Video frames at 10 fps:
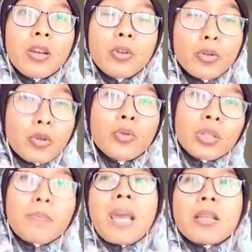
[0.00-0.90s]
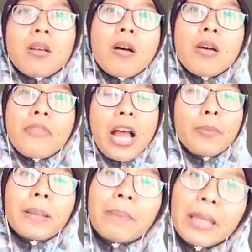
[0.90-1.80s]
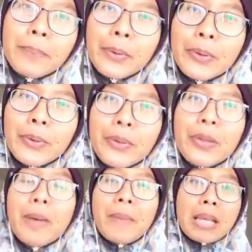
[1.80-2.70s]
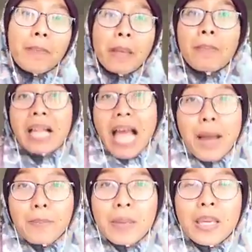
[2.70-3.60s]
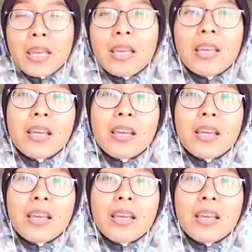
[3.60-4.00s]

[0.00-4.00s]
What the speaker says: your true space of helping people, making people happy,